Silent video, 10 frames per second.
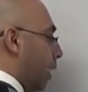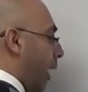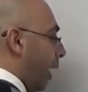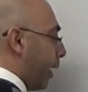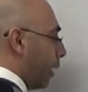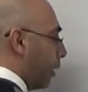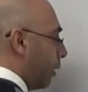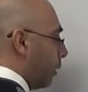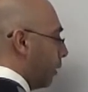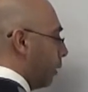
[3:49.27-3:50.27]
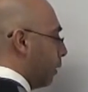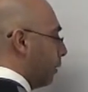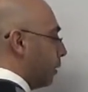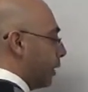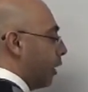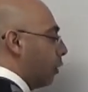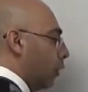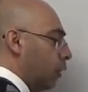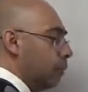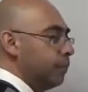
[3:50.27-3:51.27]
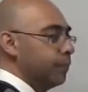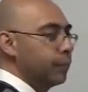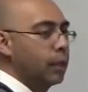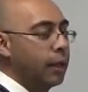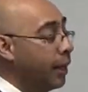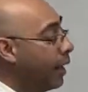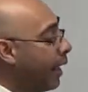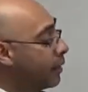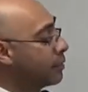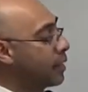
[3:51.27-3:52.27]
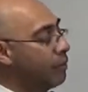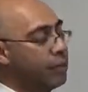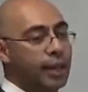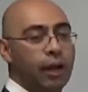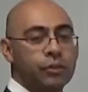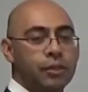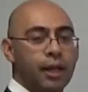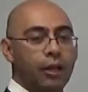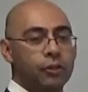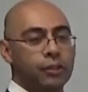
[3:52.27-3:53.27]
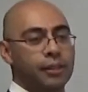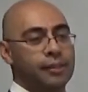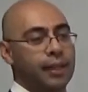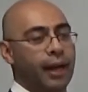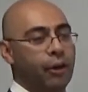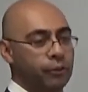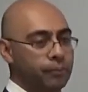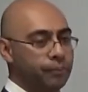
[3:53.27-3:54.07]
guy, Daryl, had $7,000 in his account.